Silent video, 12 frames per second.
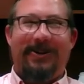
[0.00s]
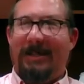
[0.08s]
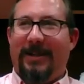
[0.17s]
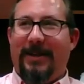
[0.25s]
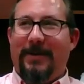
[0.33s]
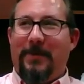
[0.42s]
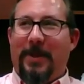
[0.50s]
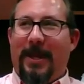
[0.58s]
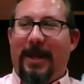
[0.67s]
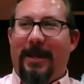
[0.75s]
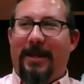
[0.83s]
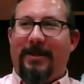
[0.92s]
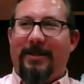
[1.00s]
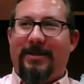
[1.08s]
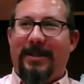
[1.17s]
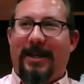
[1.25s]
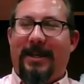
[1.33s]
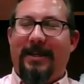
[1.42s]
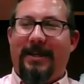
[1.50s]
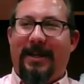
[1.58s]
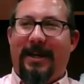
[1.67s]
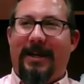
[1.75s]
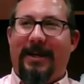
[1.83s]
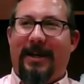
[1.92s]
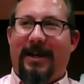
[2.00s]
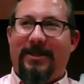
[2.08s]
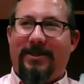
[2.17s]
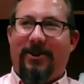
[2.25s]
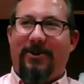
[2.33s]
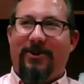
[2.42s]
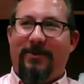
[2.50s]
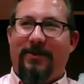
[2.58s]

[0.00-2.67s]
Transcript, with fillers: And, was, and, the second day I started